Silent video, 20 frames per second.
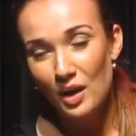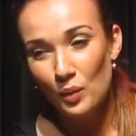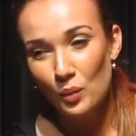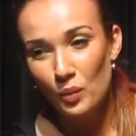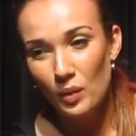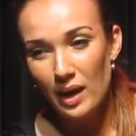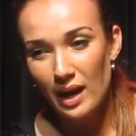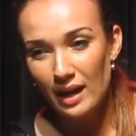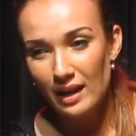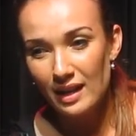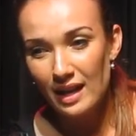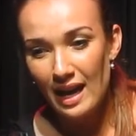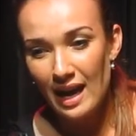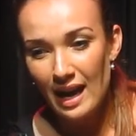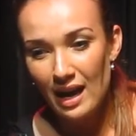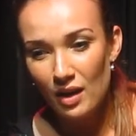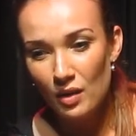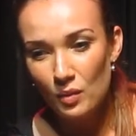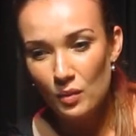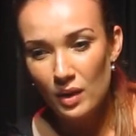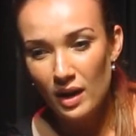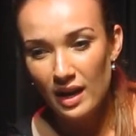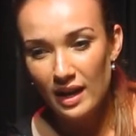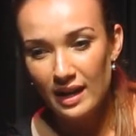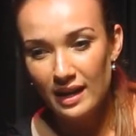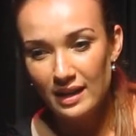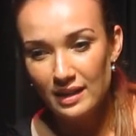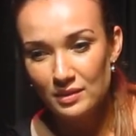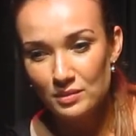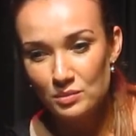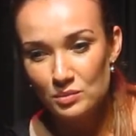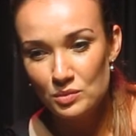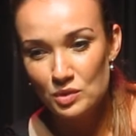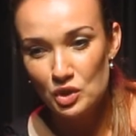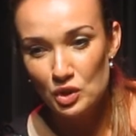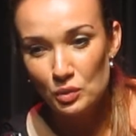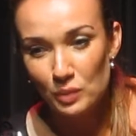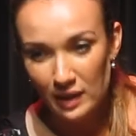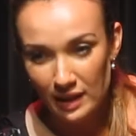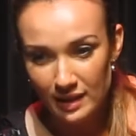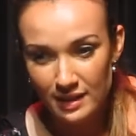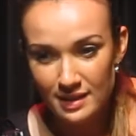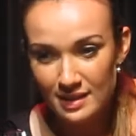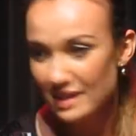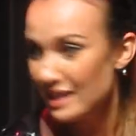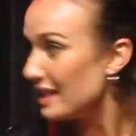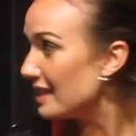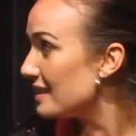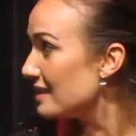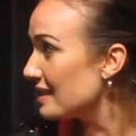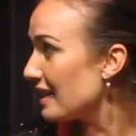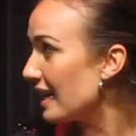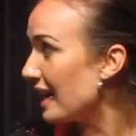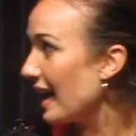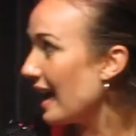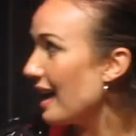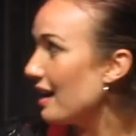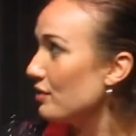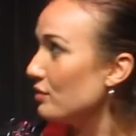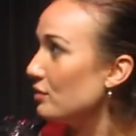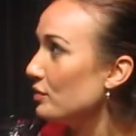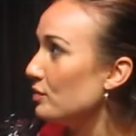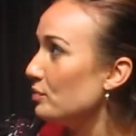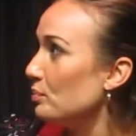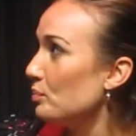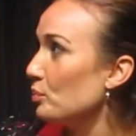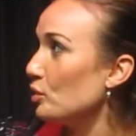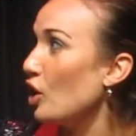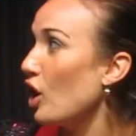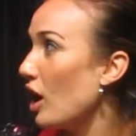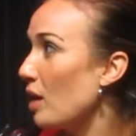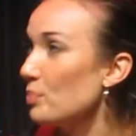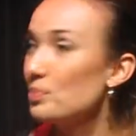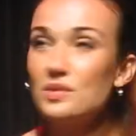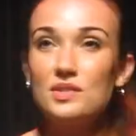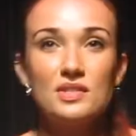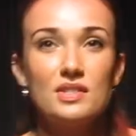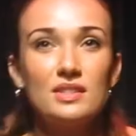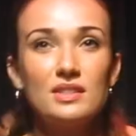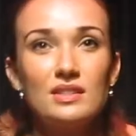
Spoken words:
Well, how I do it is I have props.